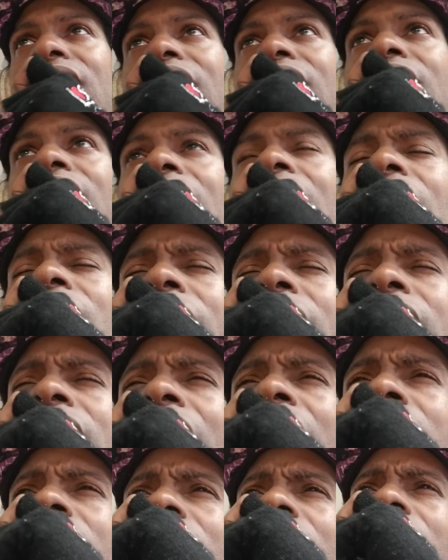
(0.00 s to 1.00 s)
I look
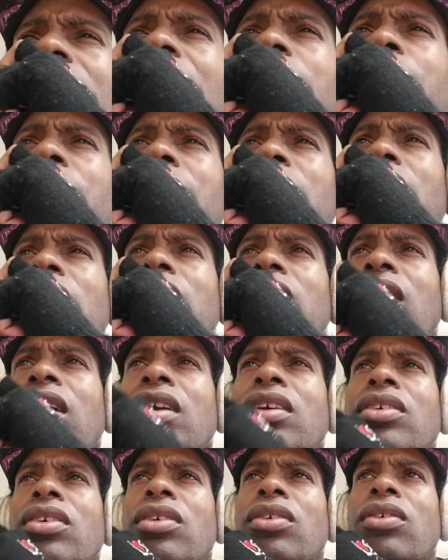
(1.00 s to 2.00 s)
at that picture
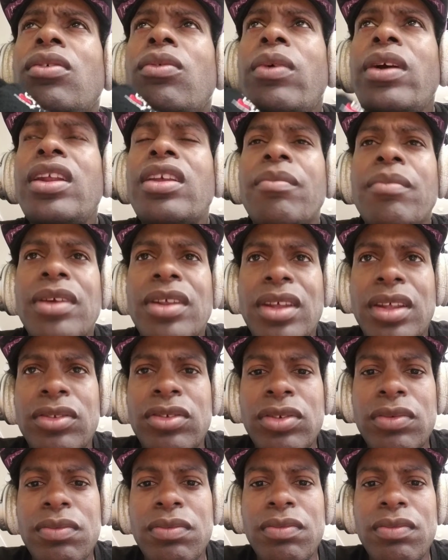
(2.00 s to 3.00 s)
like, wait a minute.
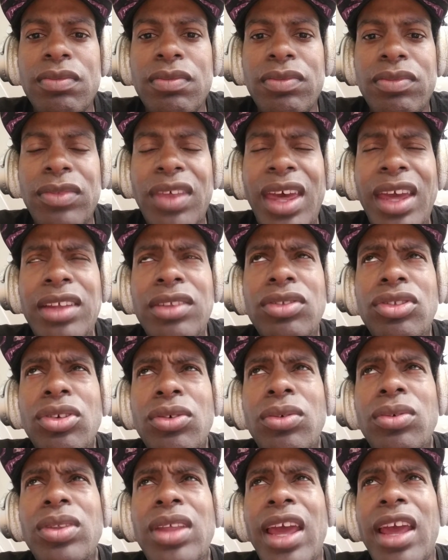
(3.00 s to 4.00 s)
I
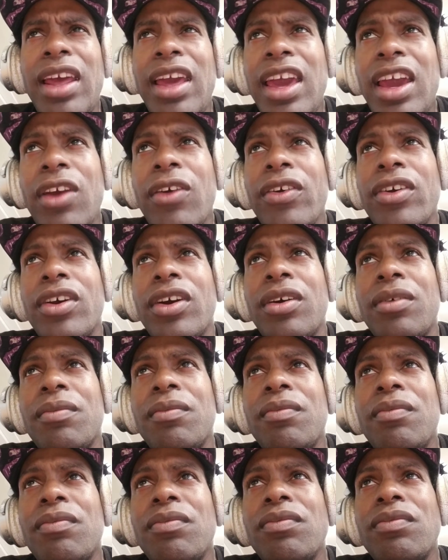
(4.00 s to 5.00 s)
know that area
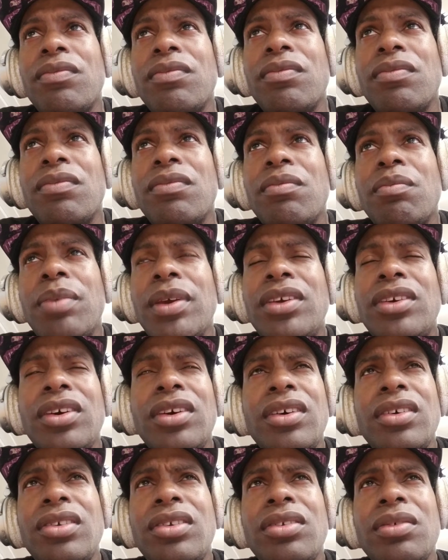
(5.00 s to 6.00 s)

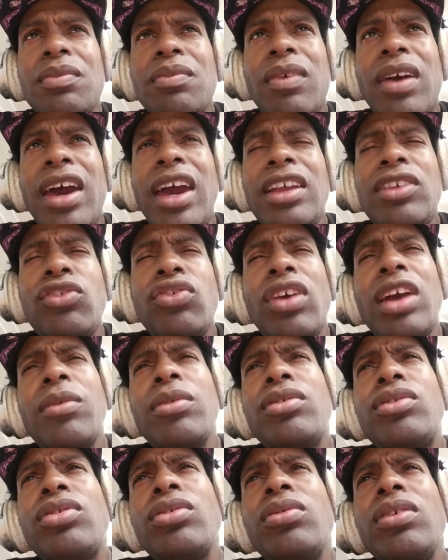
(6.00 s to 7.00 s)
because I
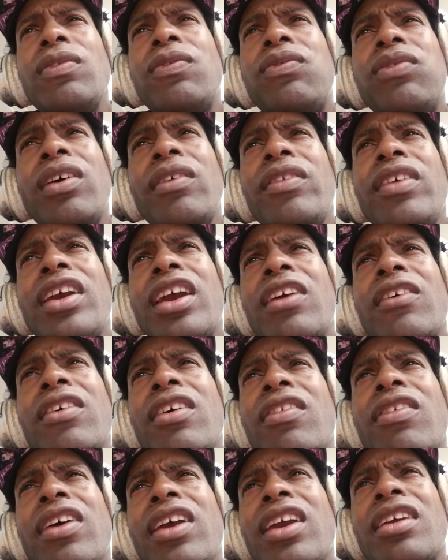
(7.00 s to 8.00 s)
travel to and from the
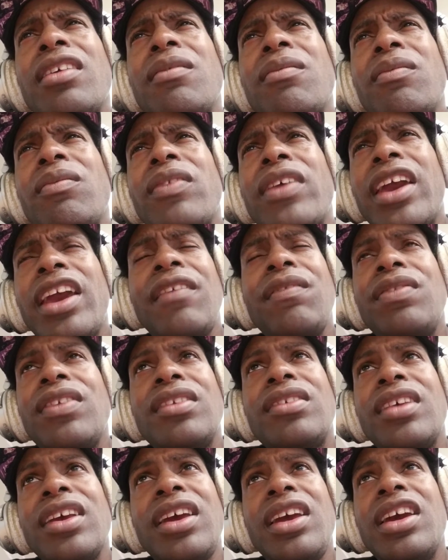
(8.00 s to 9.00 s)
area like half the
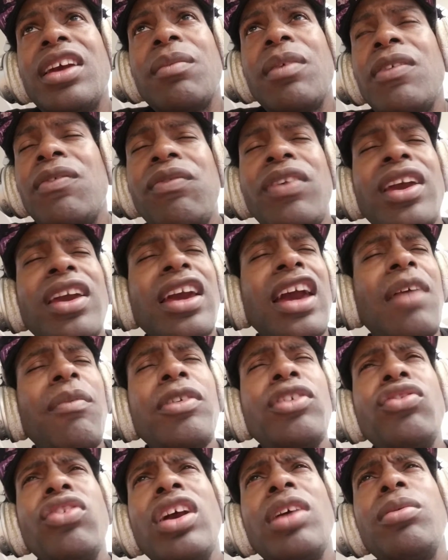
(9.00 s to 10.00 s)
time. In fact, I've
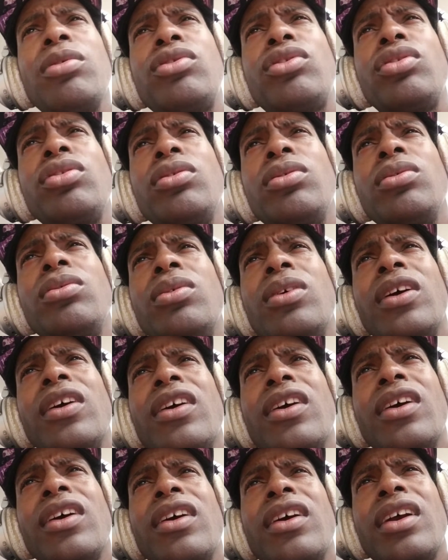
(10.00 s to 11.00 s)
been traveling to
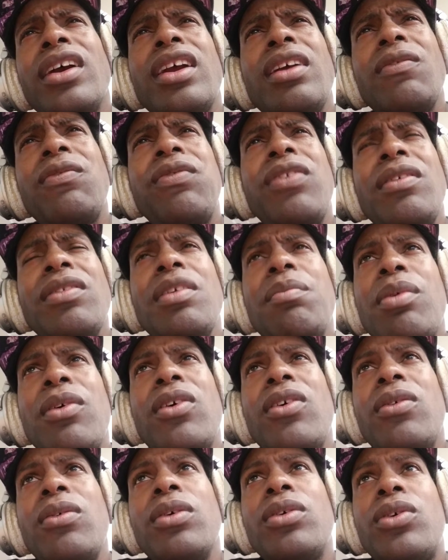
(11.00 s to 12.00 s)
and from the
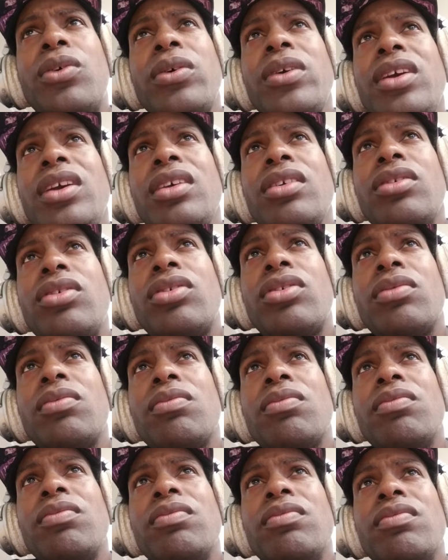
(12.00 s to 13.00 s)
borough of Queens.
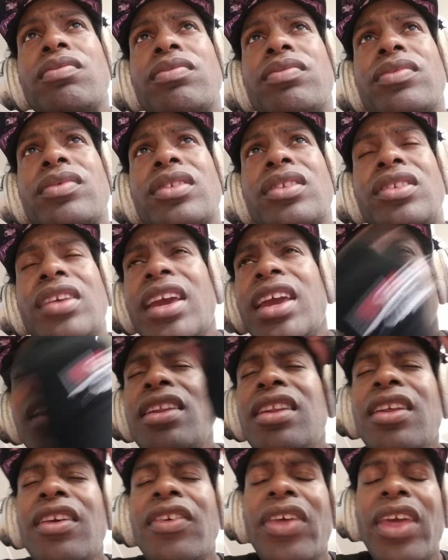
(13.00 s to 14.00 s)

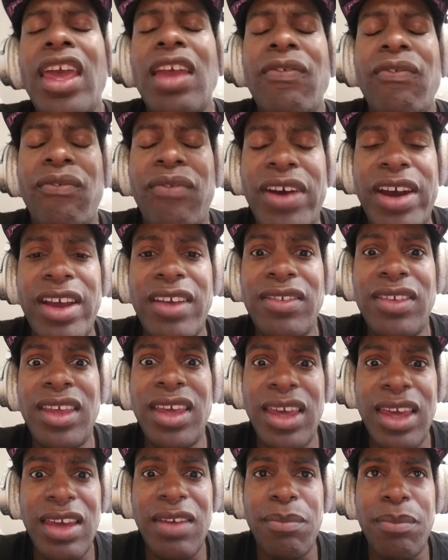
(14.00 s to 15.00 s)
Then it finally
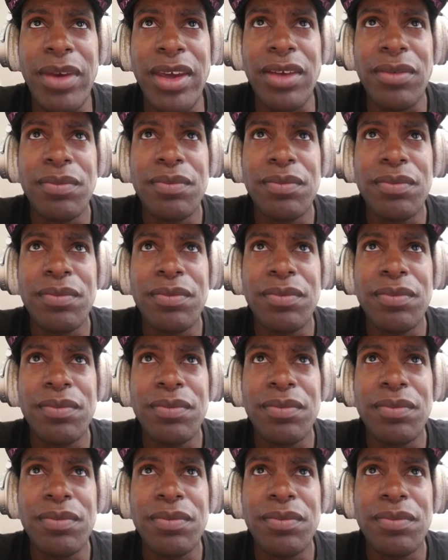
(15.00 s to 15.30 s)
hit me.